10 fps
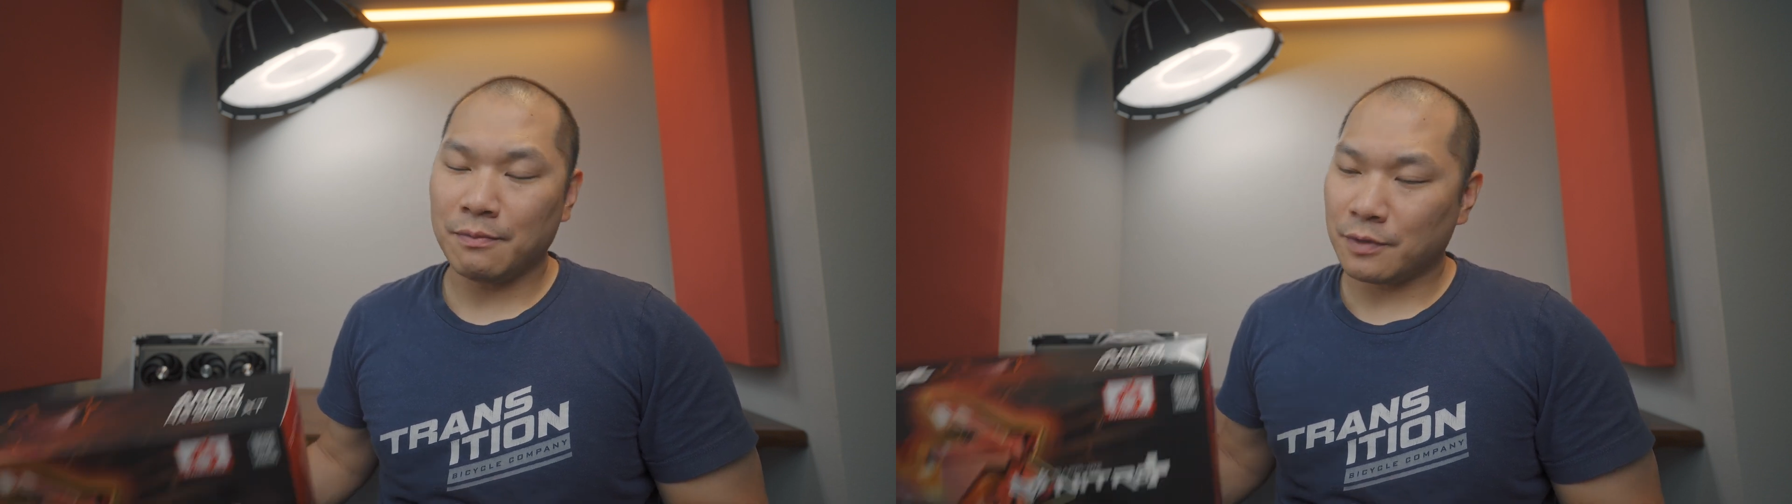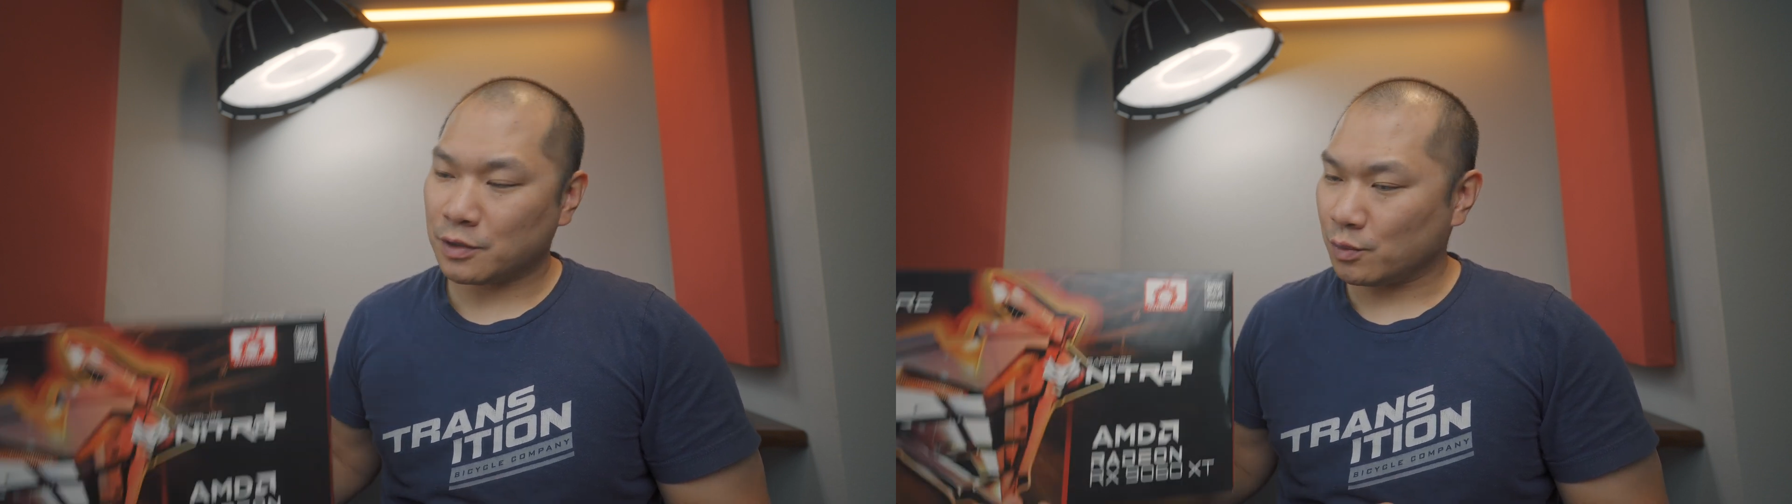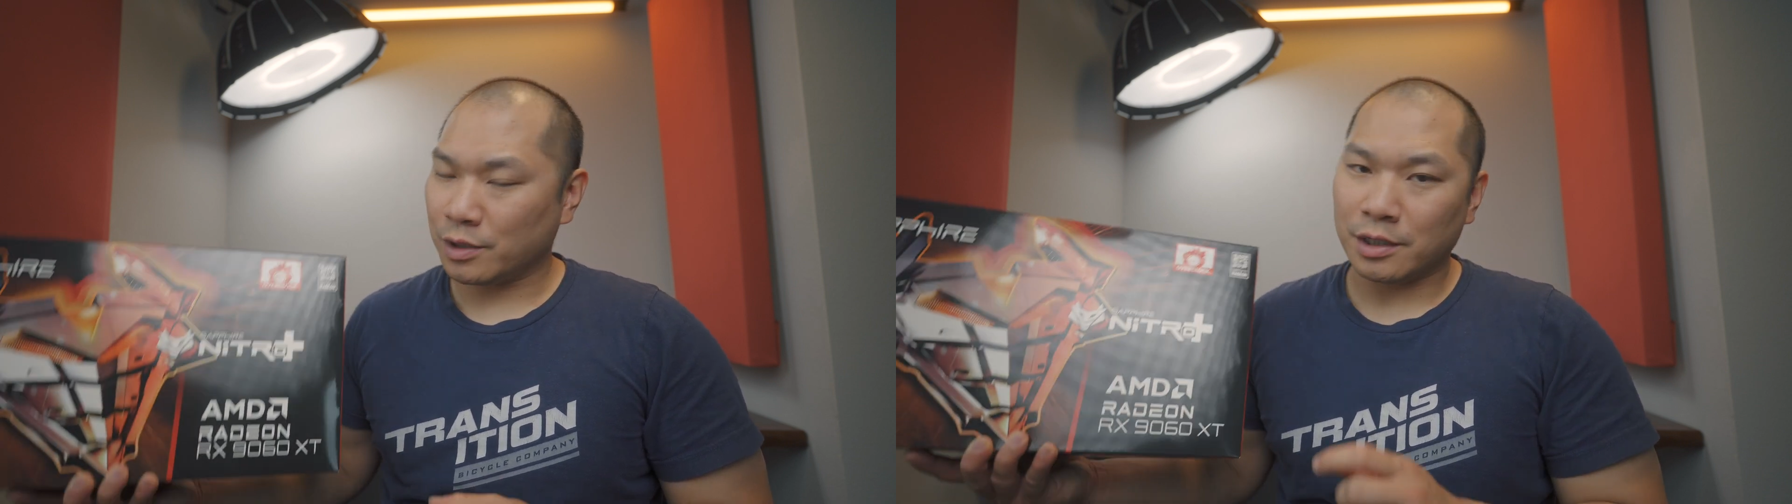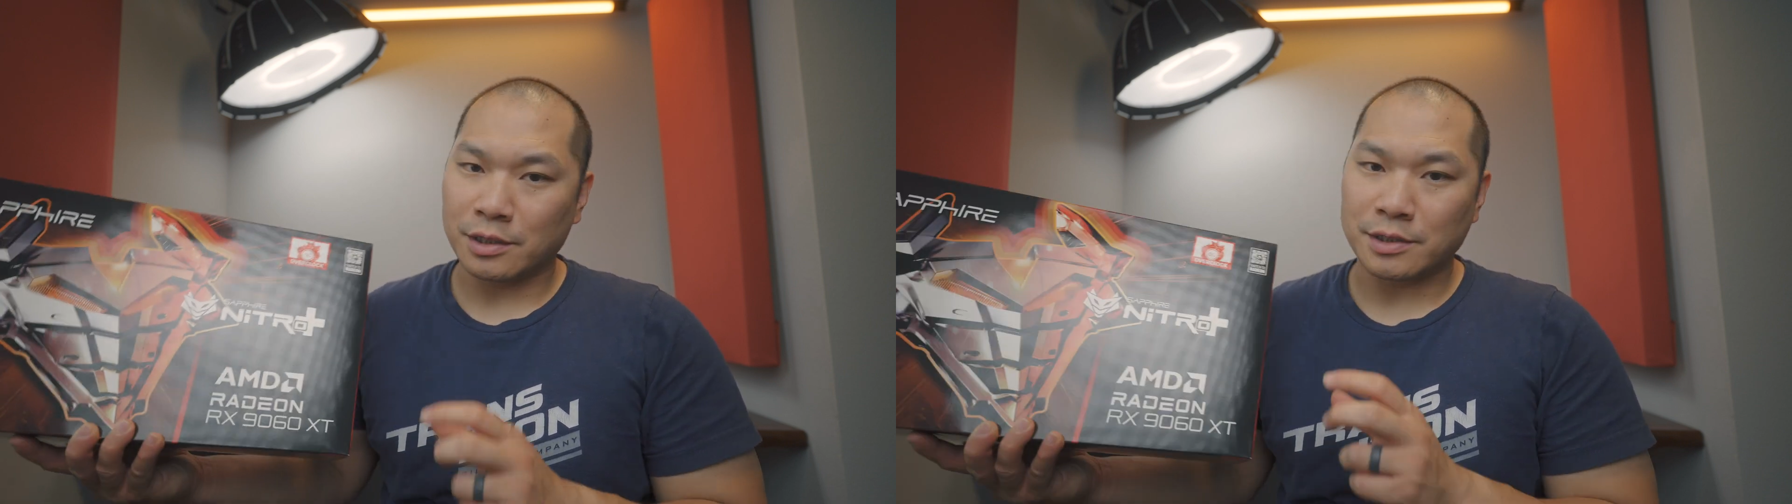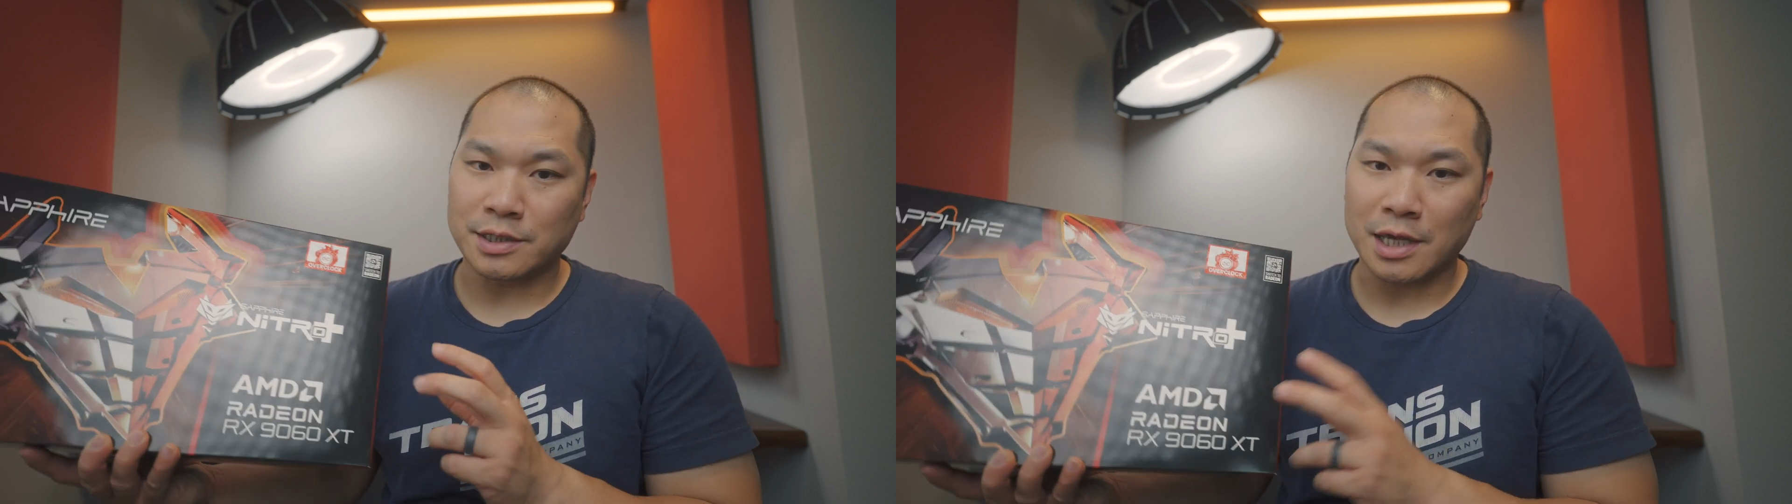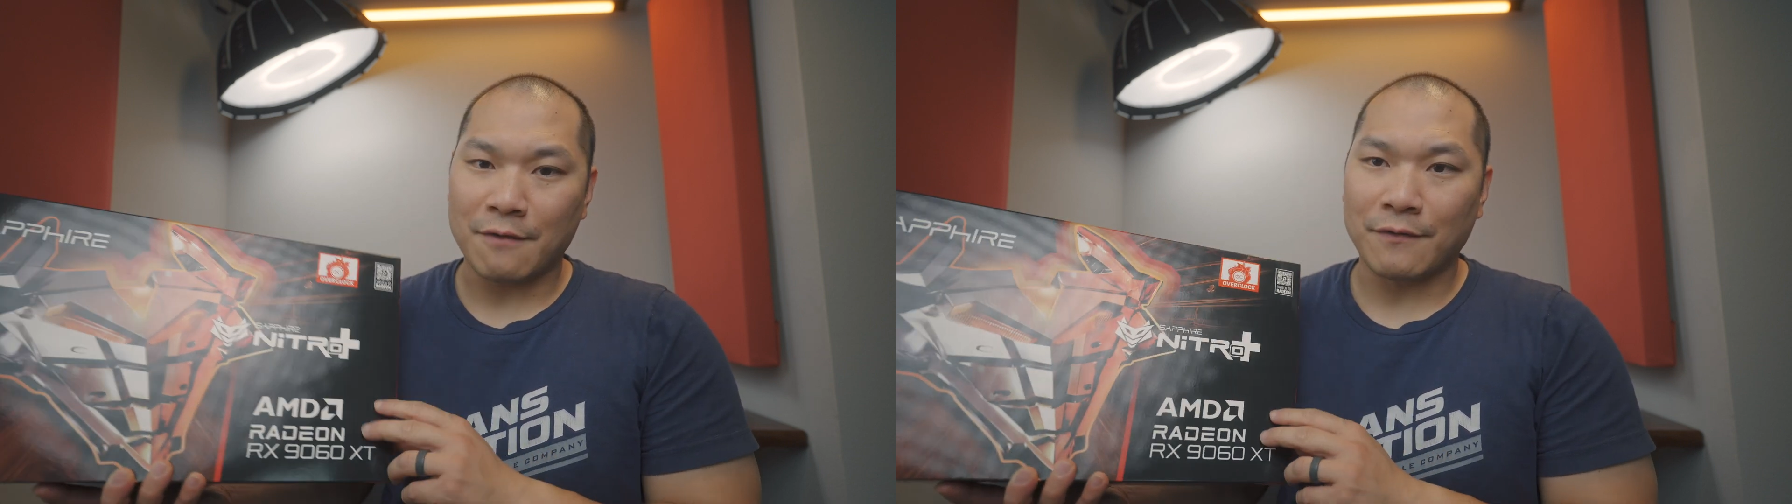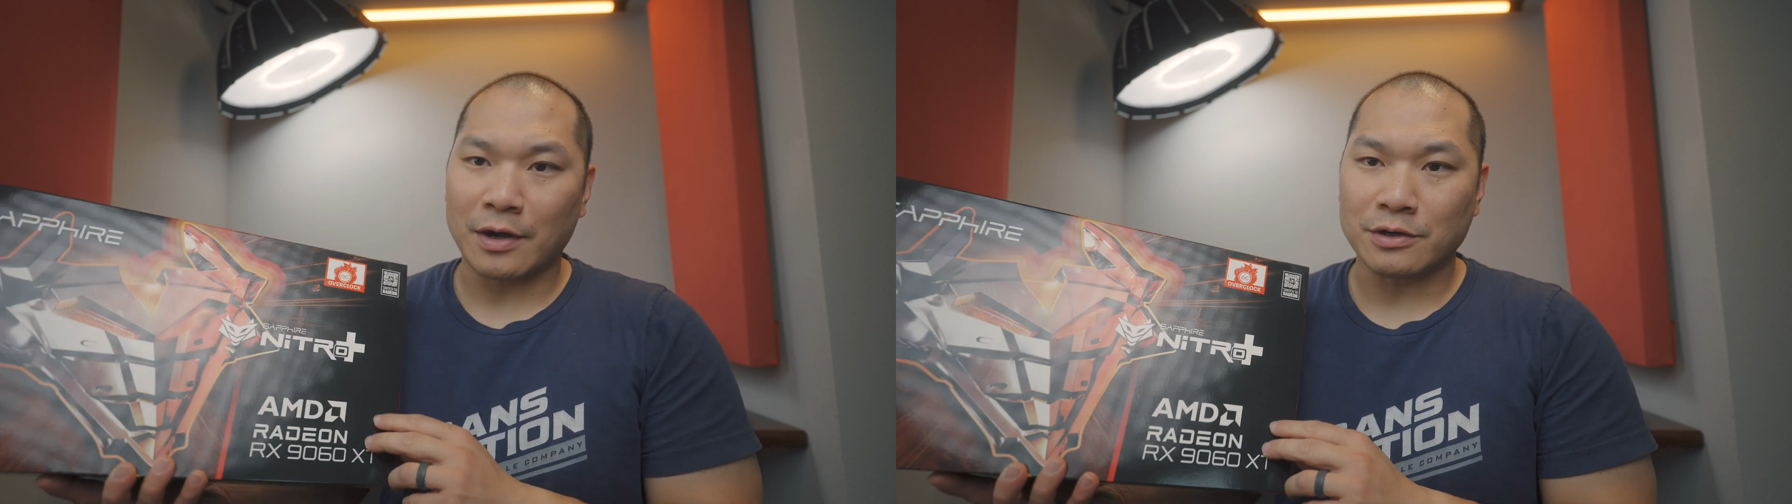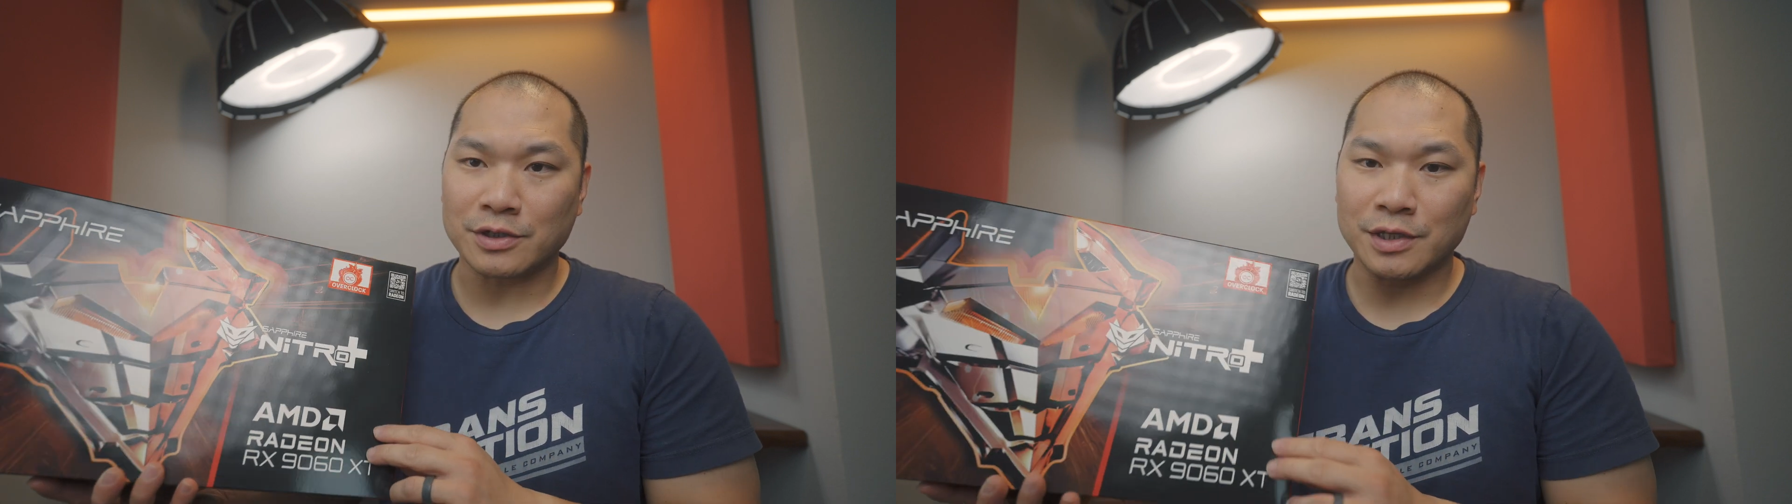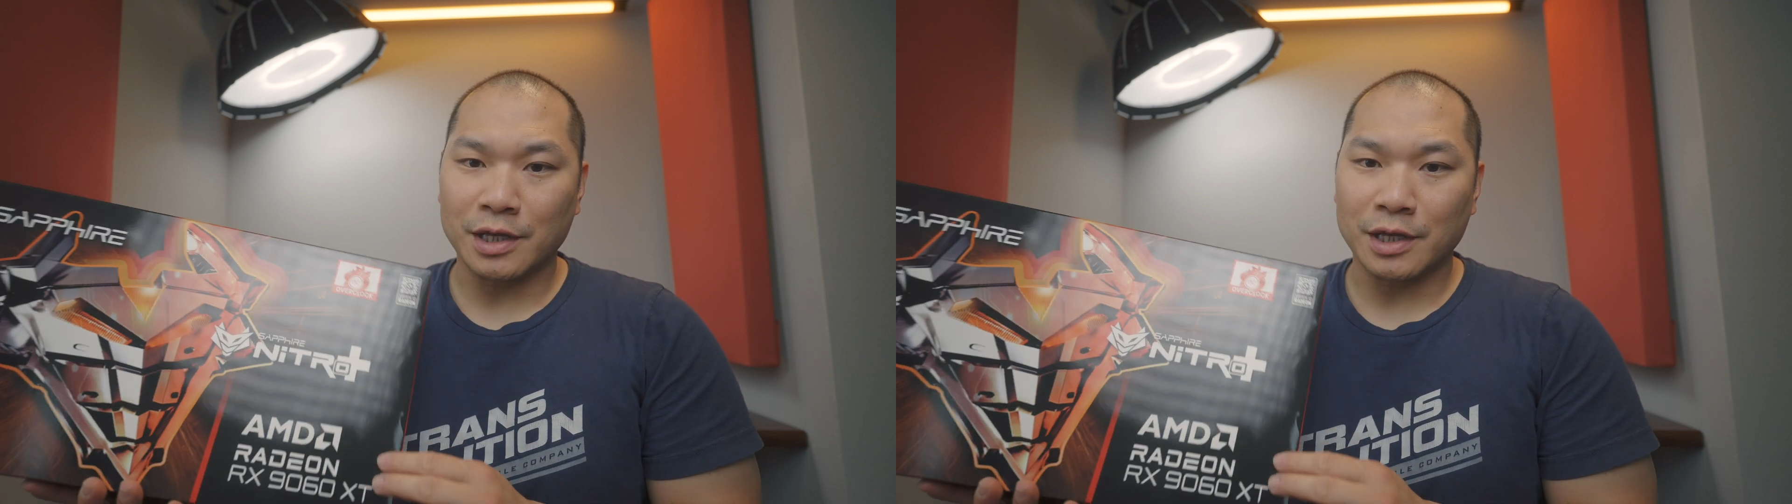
This one is Sapphire's